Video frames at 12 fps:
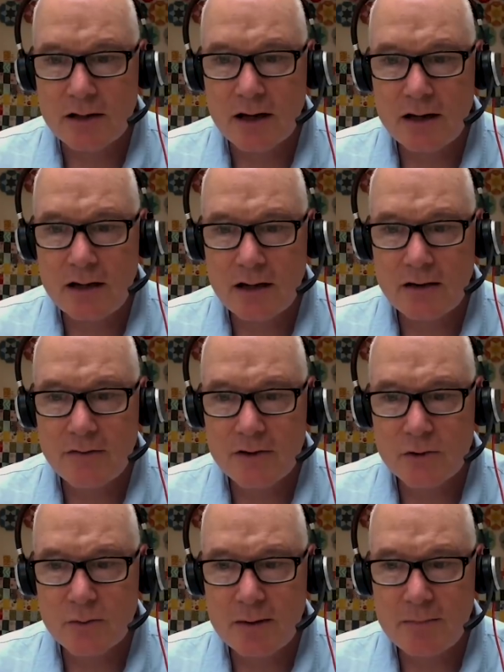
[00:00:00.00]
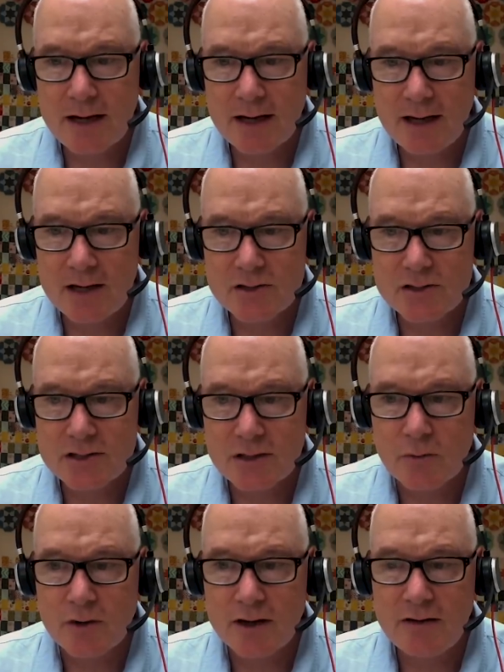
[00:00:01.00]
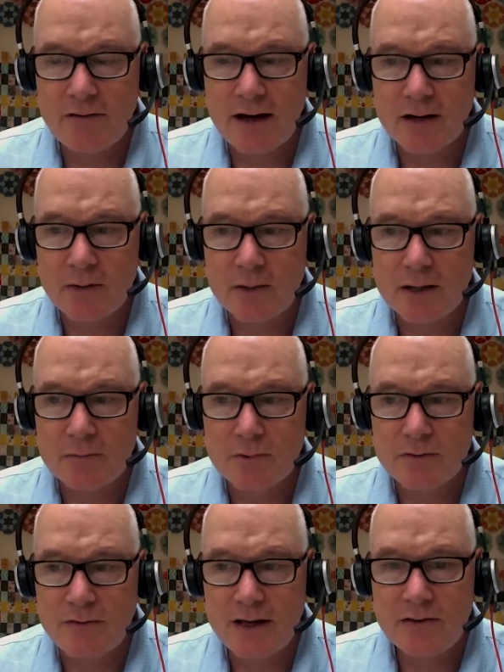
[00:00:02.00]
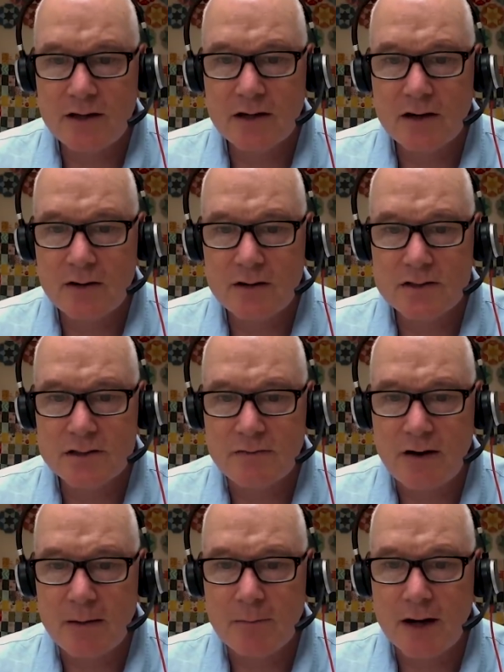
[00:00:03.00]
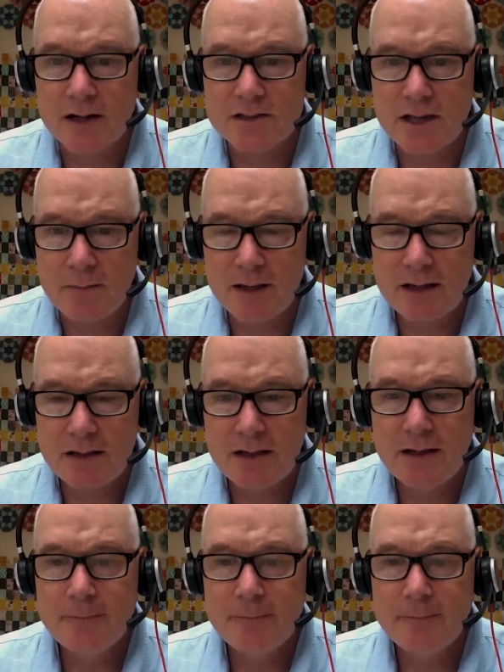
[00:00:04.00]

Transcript: none of the three medications that were evaluated prevent the occurrence of hypoxemia,